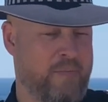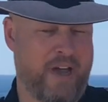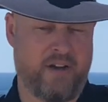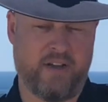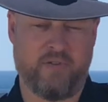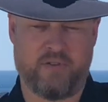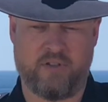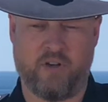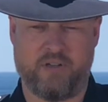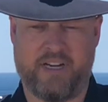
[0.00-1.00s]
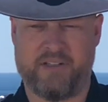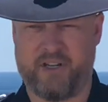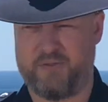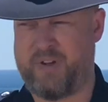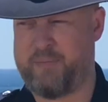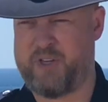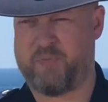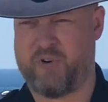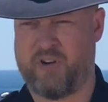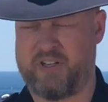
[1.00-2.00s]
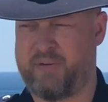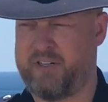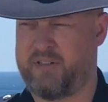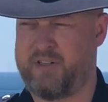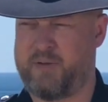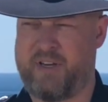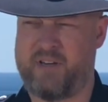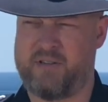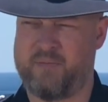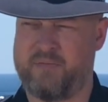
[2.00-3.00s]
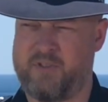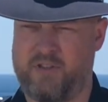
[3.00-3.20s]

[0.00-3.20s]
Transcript: we made endeavours and contacted those families prior to actually speaking to